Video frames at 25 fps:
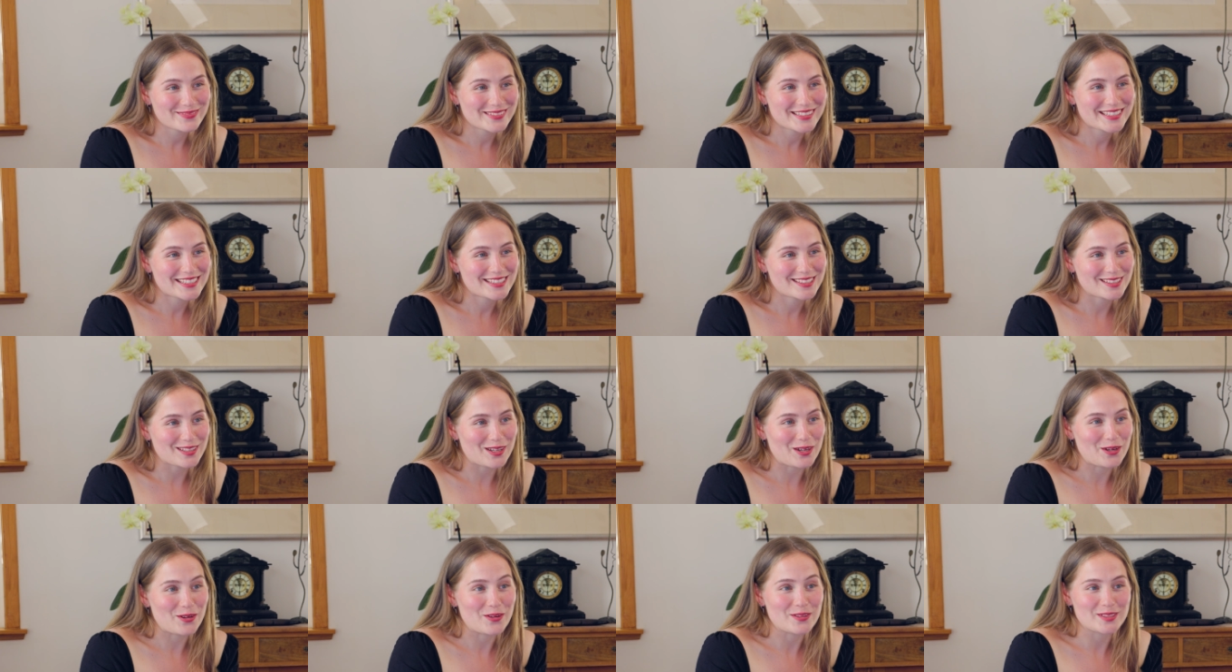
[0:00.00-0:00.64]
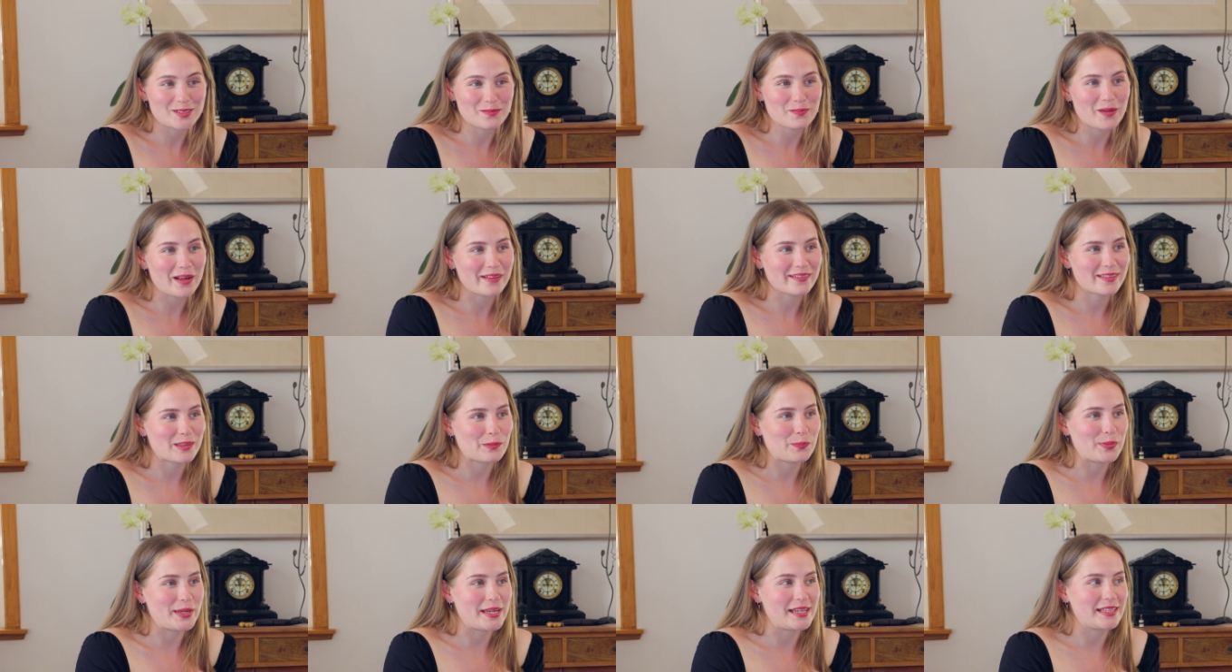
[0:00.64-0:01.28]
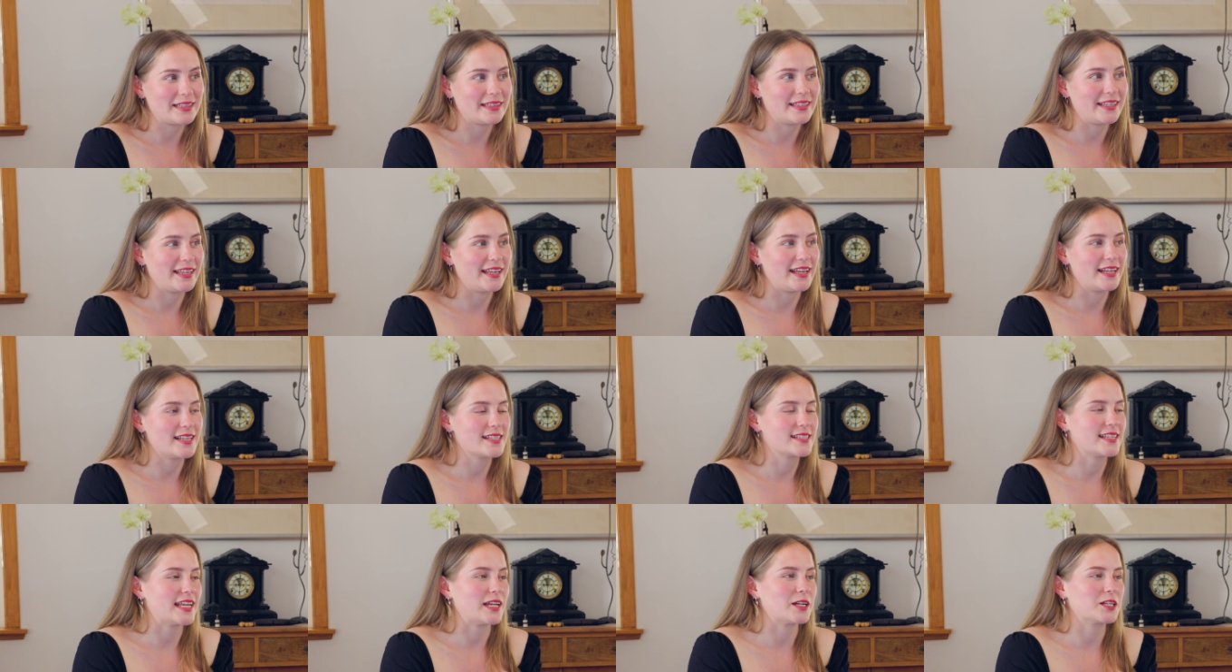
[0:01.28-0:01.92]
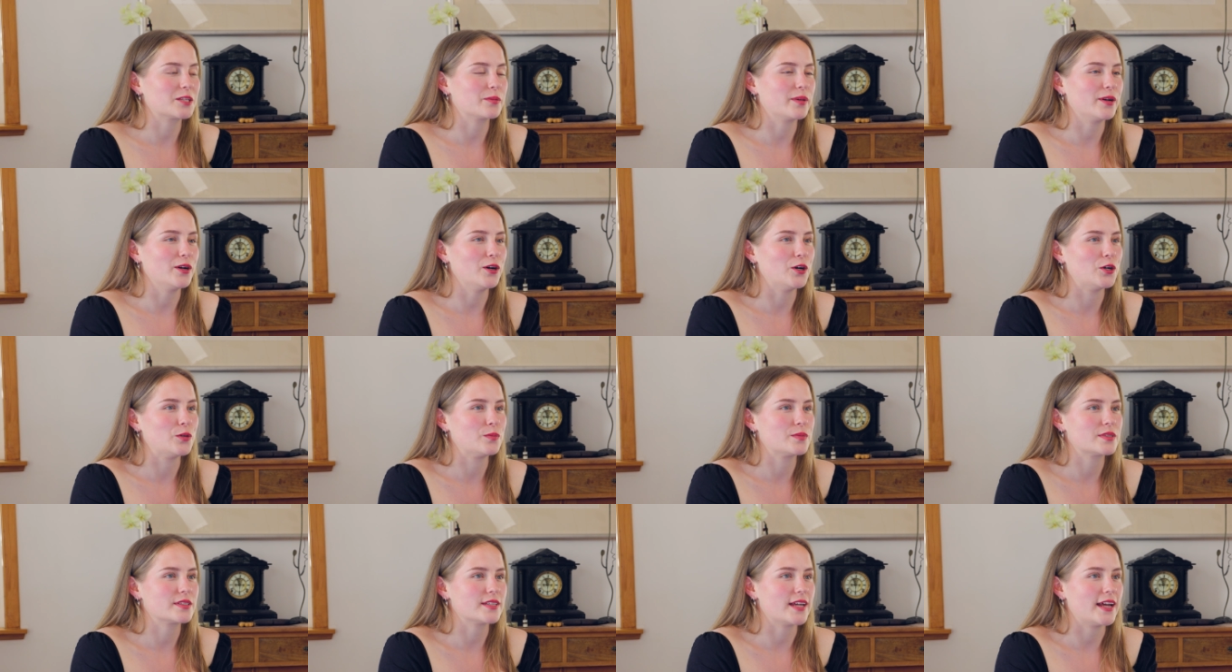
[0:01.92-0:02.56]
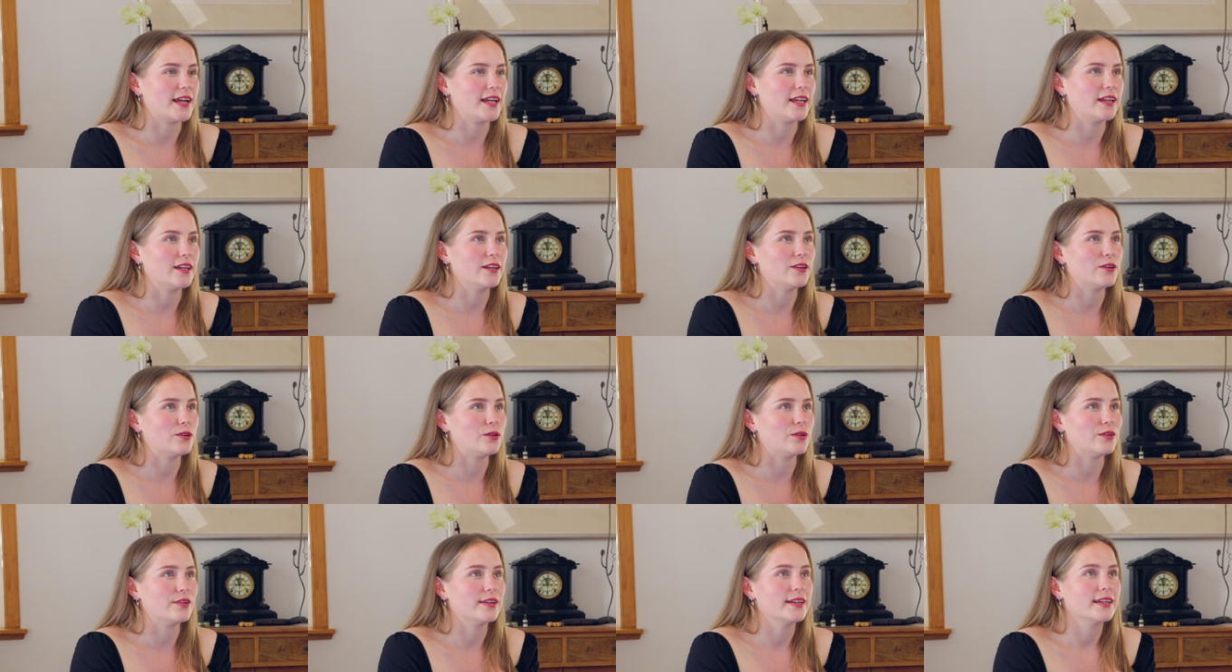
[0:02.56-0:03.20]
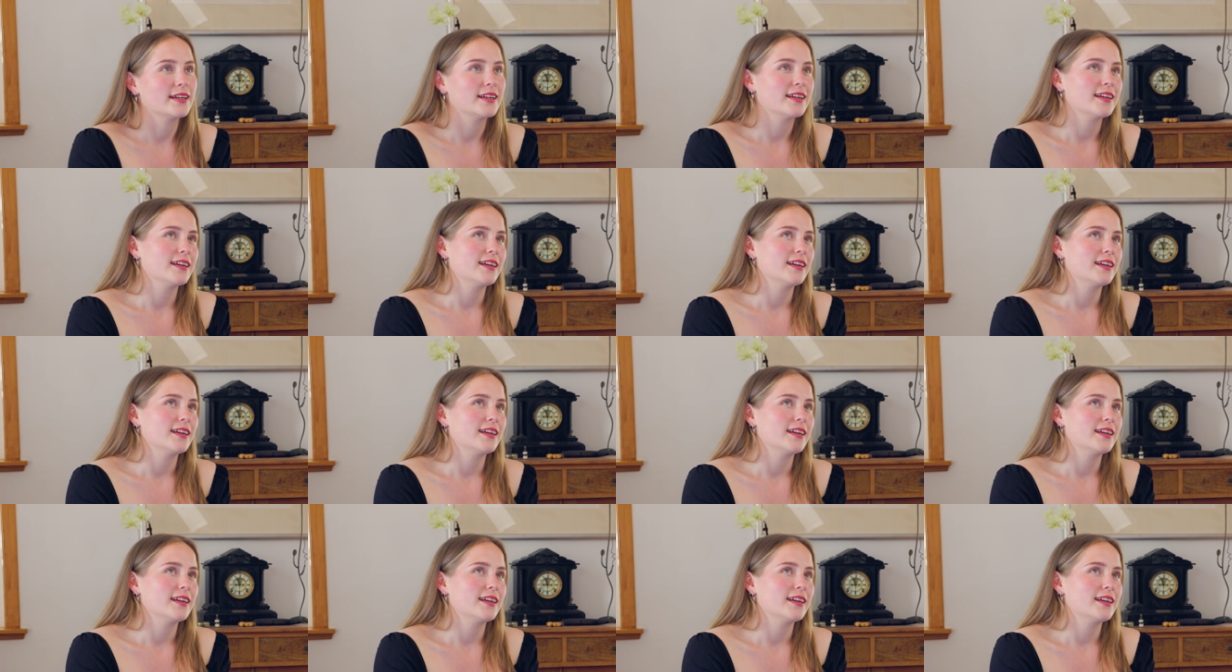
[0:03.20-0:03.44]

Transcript: Crazy. So it was a month being there, staying with my homestay who